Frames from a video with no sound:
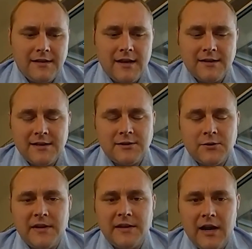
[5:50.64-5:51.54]
is
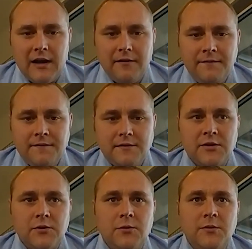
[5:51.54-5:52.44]
it doing enough
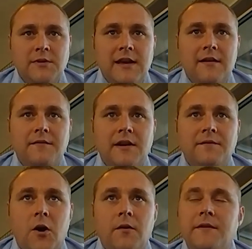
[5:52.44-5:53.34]
to give
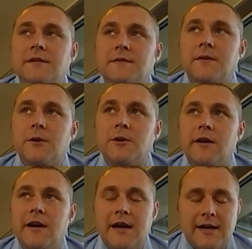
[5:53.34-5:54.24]
enough confidence
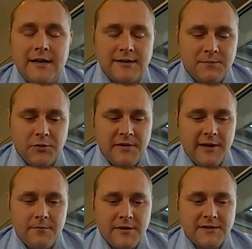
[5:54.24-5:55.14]
for a small to
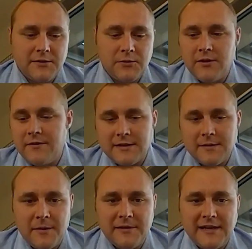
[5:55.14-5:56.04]
medium business owner
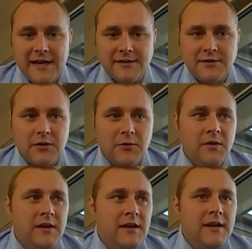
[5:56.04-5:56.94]
that's a mum and dad
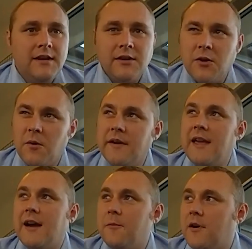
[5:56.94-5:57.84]
to go, you
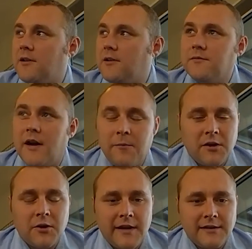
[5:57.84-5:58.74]
know what, yeah, I
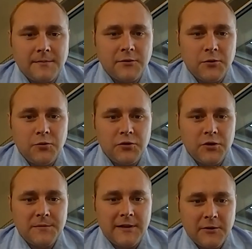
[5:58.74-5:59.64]
will create some 2
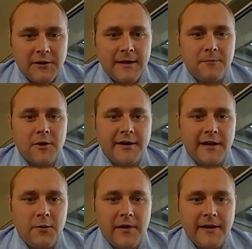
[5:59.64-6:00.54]
new jobs and I'm going to keep
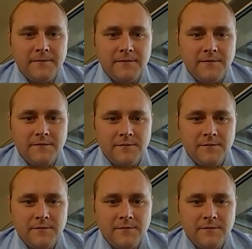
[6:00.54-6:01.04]
grinding away?